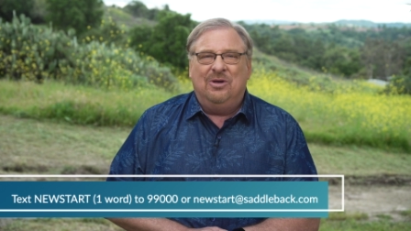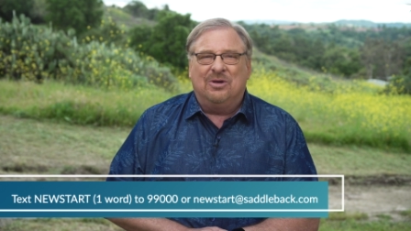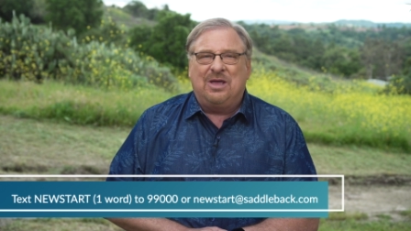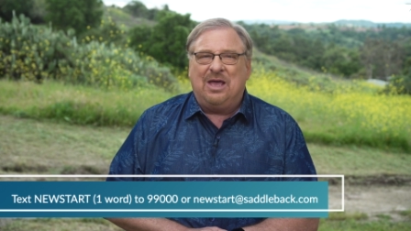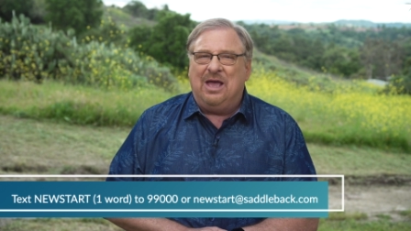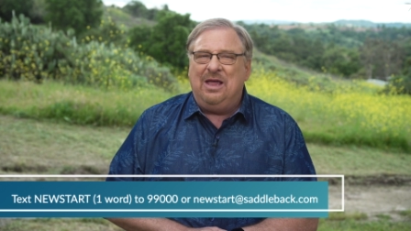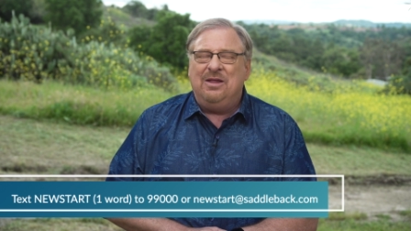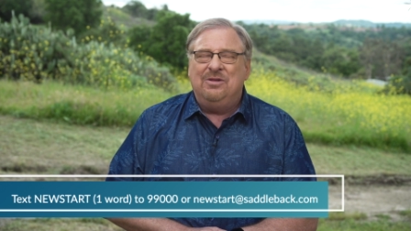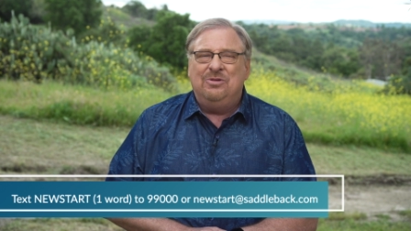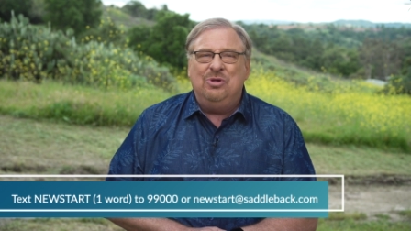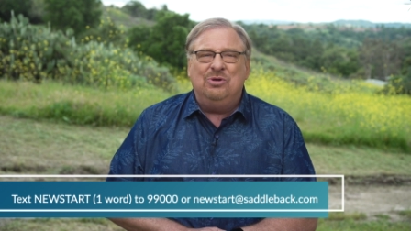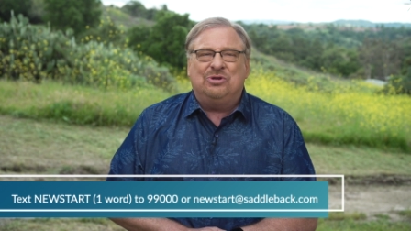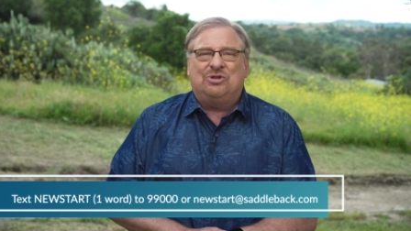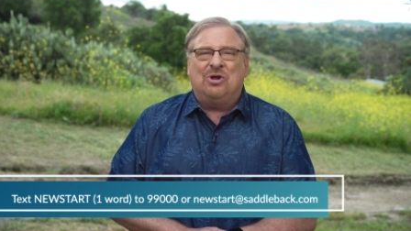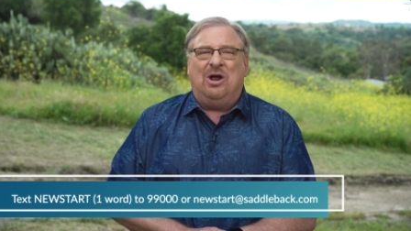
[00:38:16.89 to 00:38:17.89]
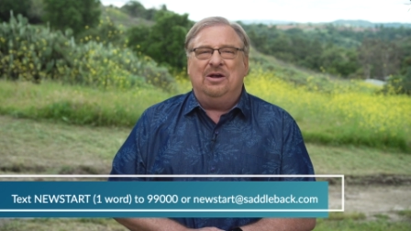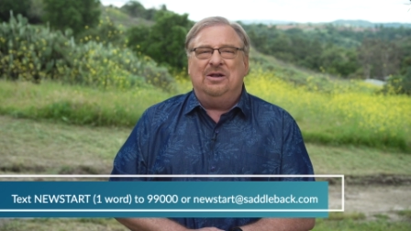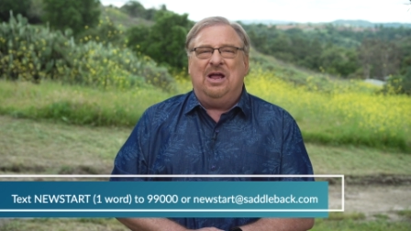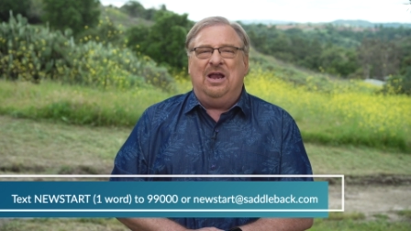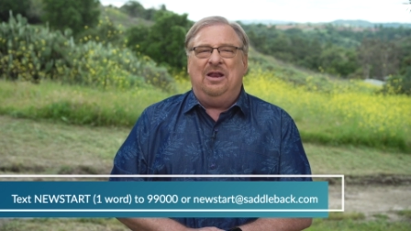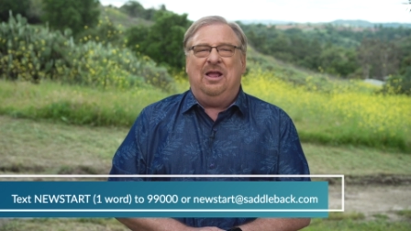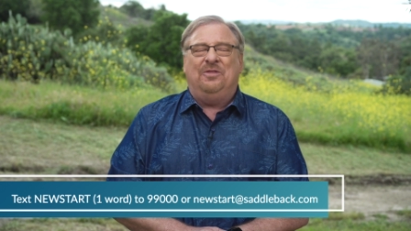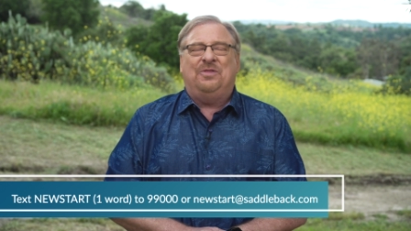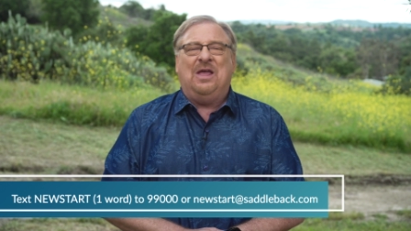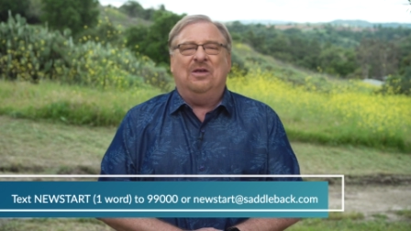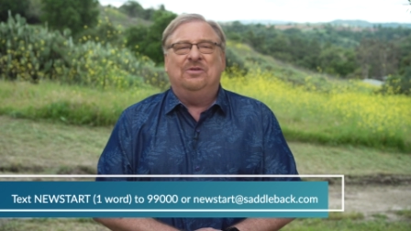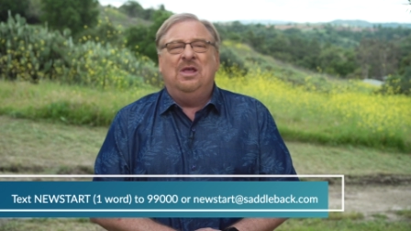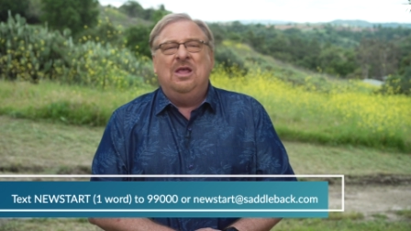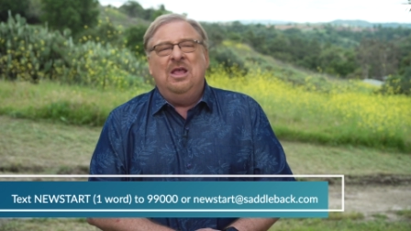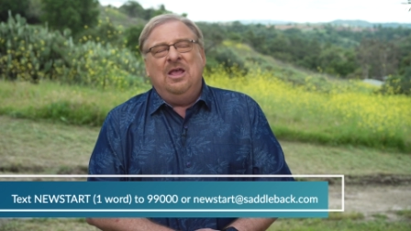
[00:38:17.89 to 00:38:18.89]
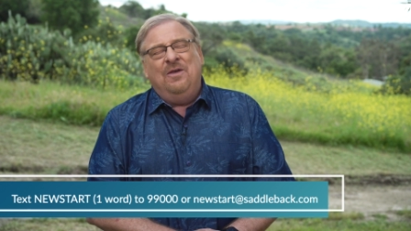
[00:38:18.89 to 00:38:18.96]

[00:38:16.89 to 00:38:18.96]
Okay, New Start 99,000.